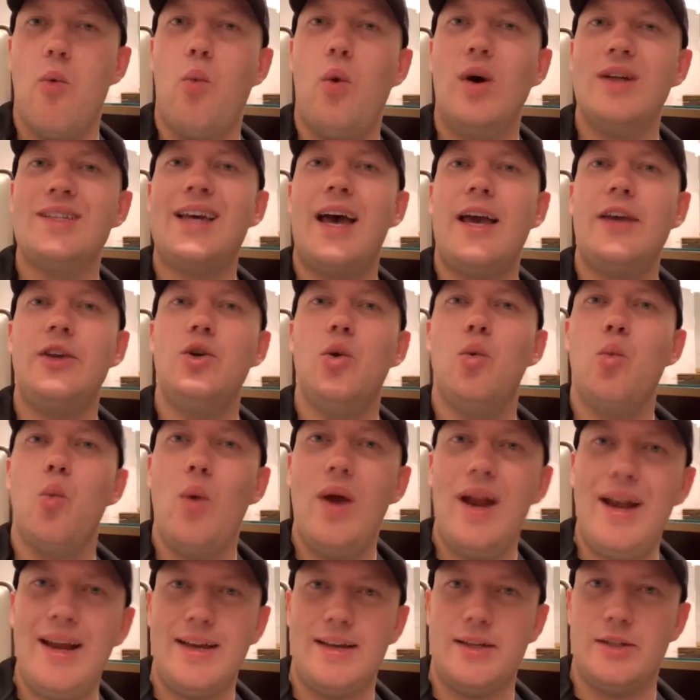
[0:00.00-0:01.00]
What are you
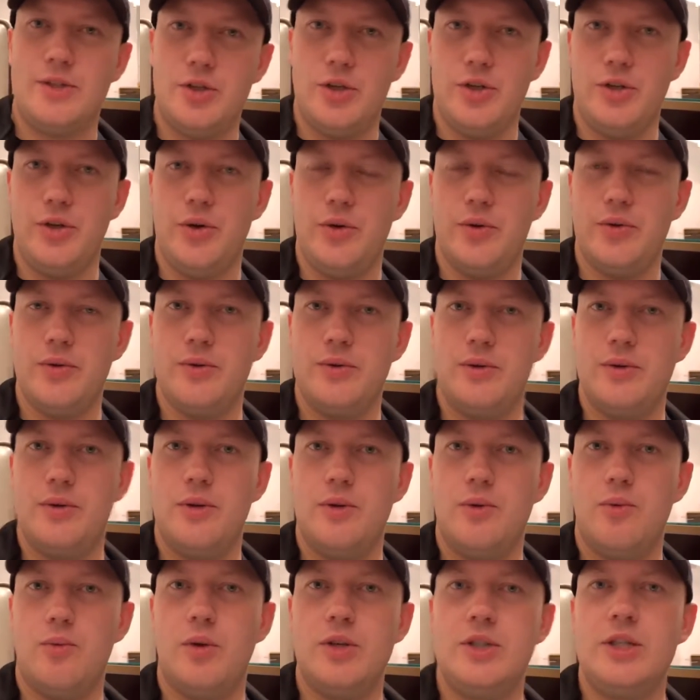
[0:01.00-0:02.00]
willing to do?
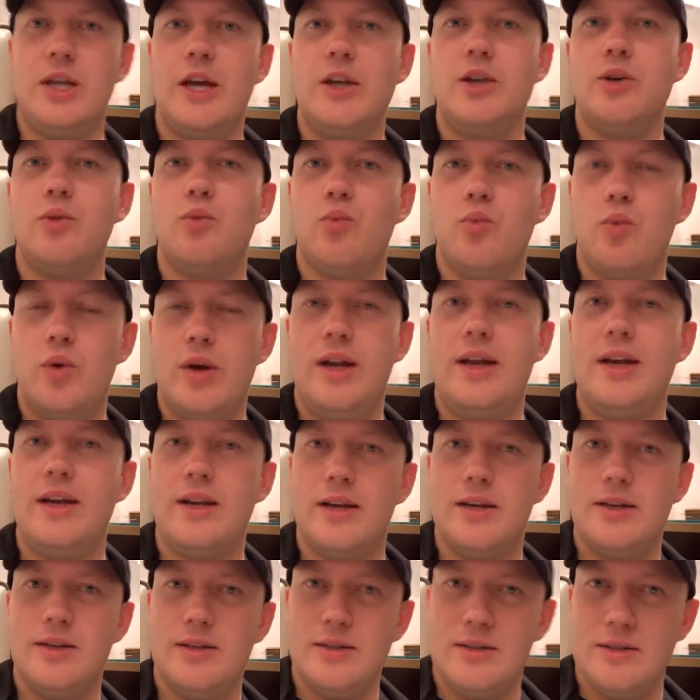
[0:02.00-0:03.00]
What are you
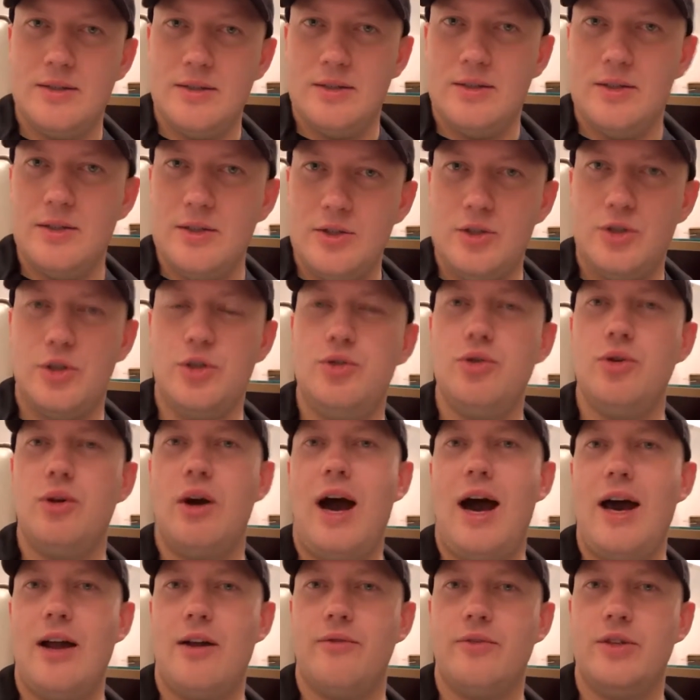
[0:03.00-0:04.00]
willing to do
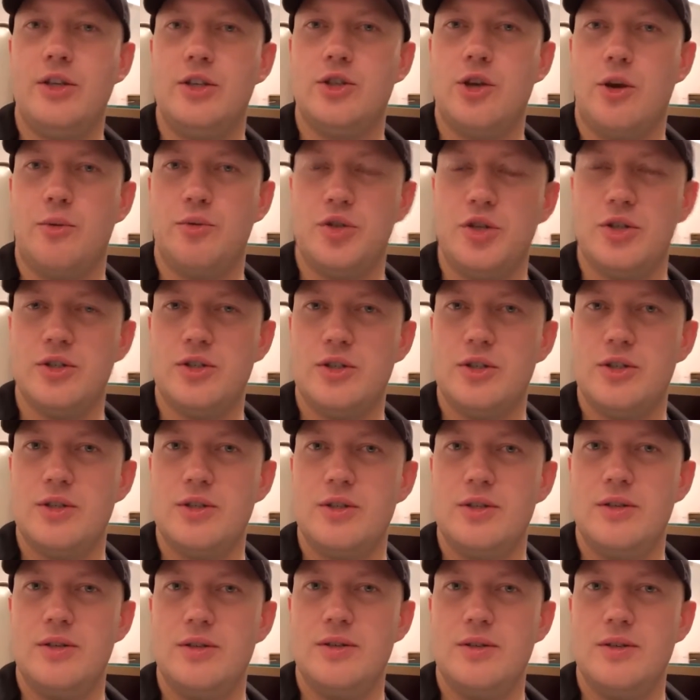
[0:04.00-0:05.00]
out of these options?
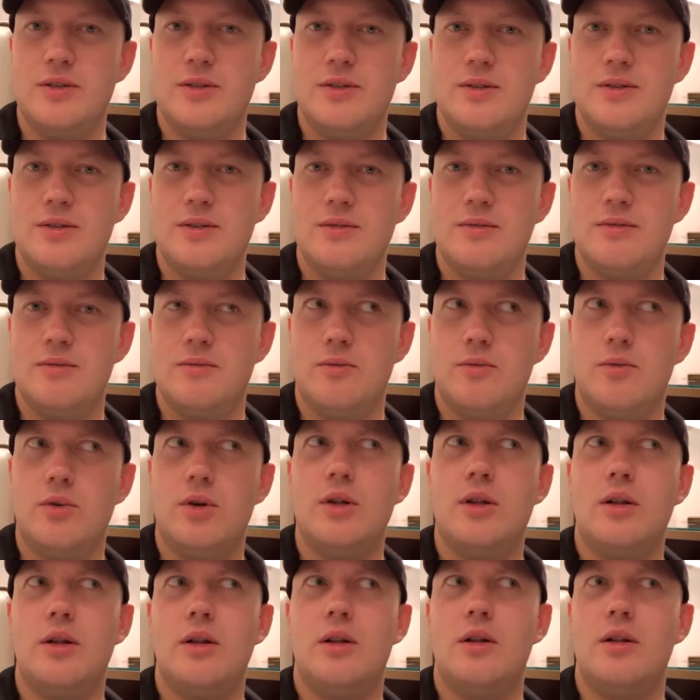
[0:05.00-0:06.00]

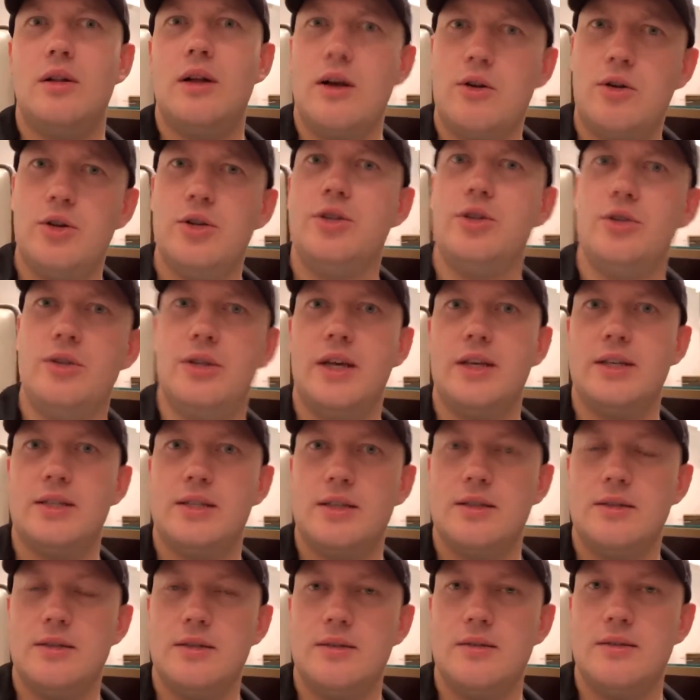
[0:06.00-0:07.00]
Well, I could do
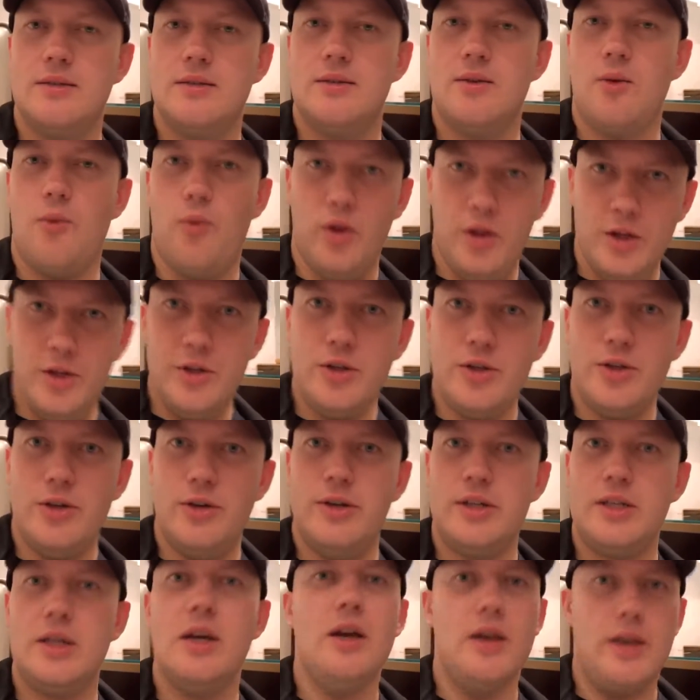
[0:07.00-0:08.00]
this. Will you
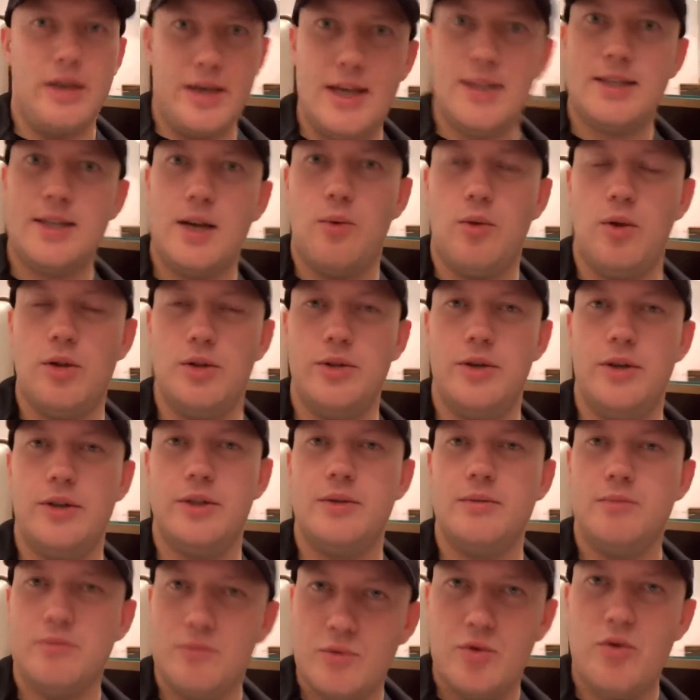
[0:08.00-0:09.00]
do it? Yes, I will do
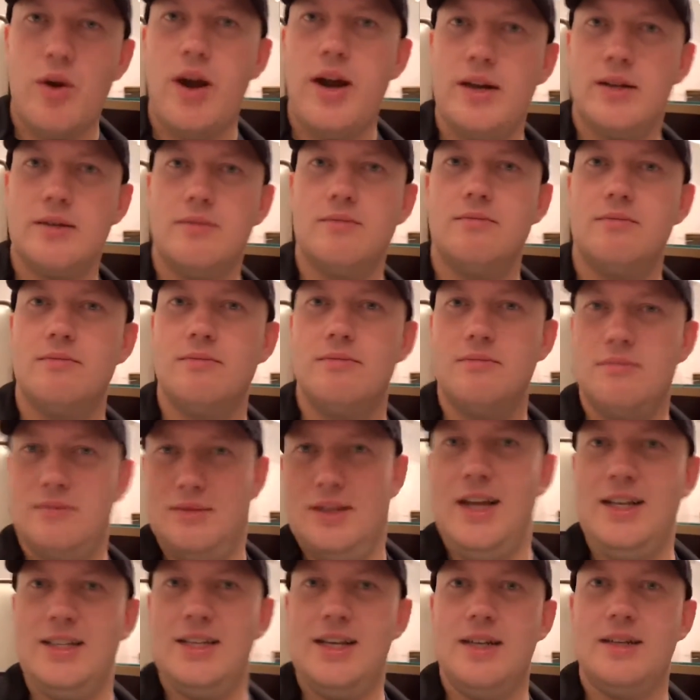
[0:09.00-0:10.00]
it. Great.
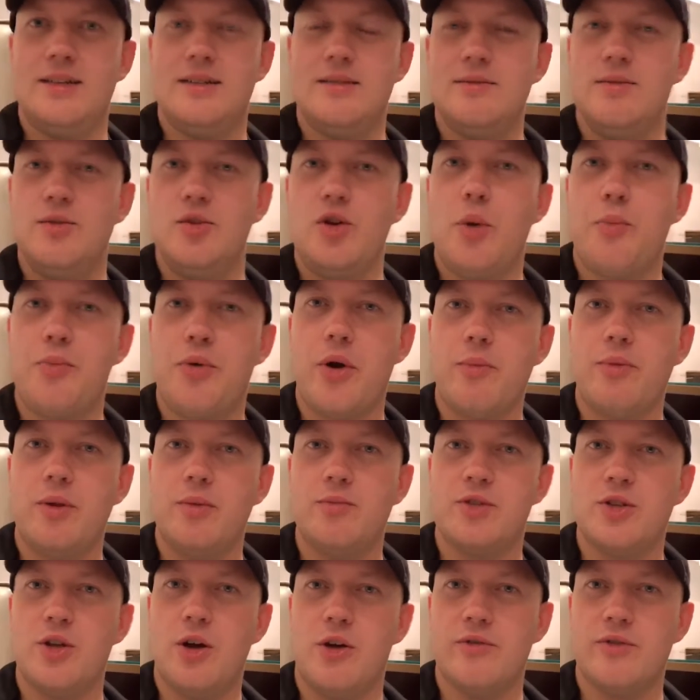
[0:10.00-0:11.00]
That's it. Your
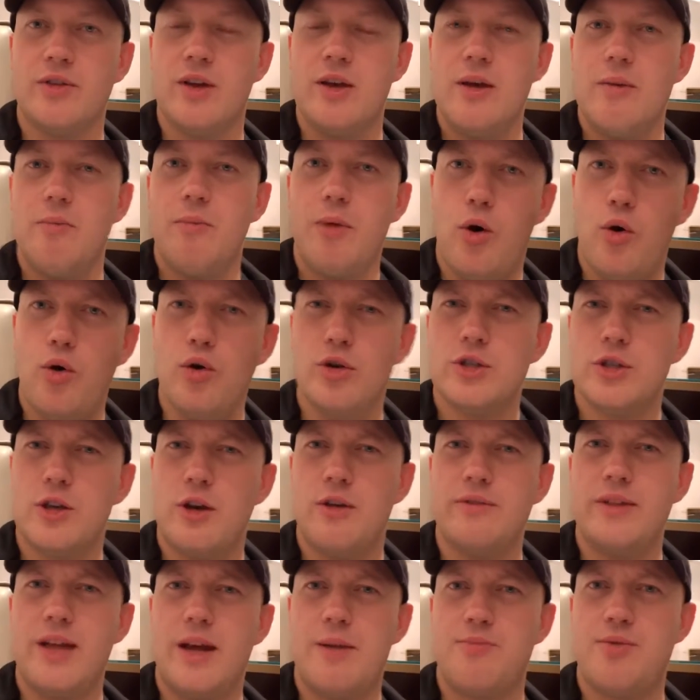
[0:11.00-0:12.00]
problem solved. But who
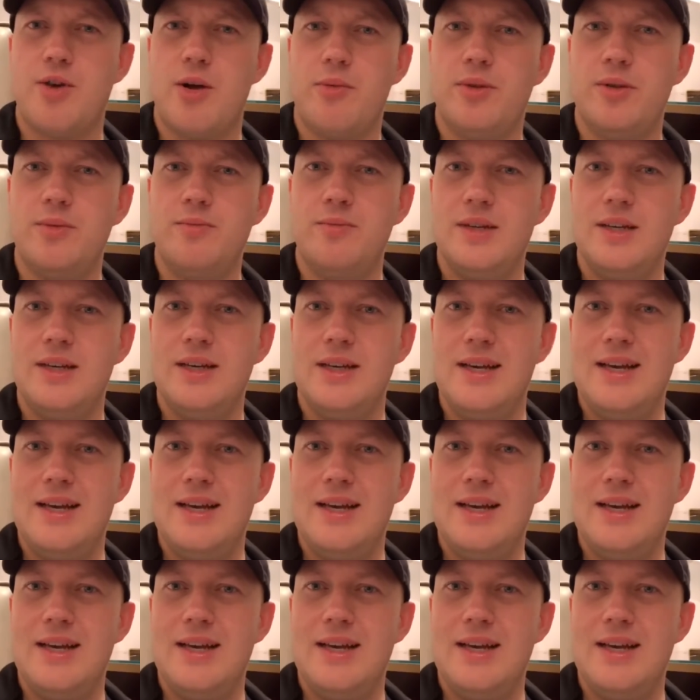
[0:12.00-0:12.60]
solved that problem?